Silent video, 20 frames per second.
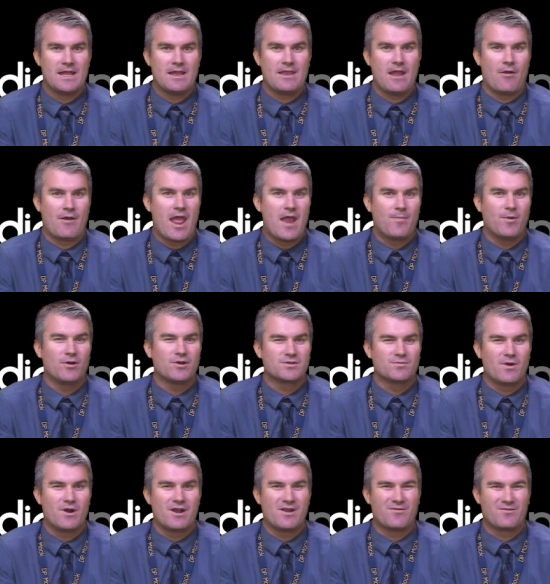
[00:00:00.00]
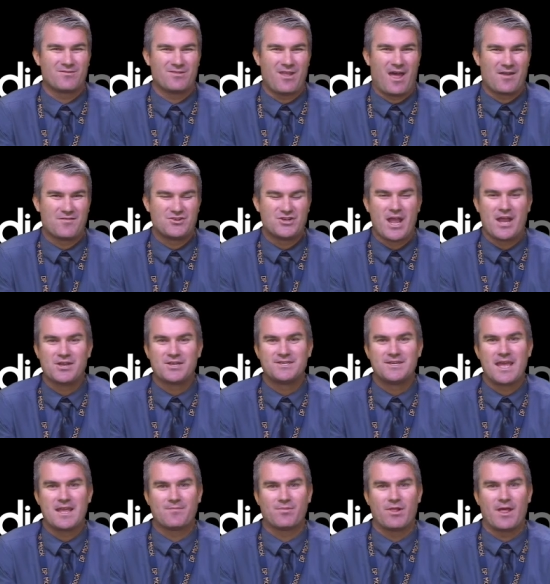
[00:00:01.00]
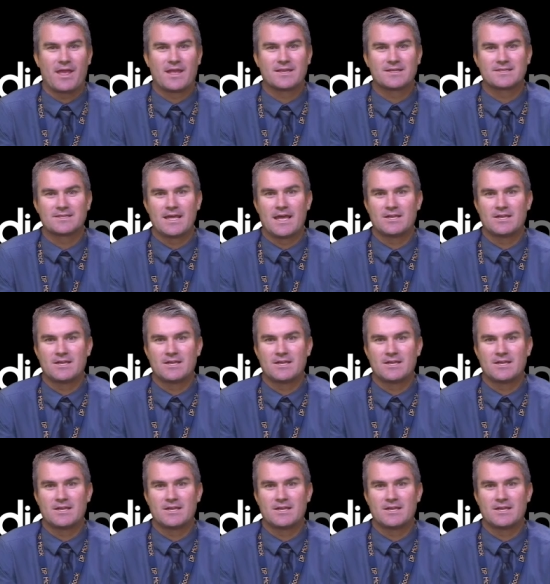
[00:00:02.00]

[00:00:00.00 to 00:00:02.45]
Now in April is where a lot of changes take place.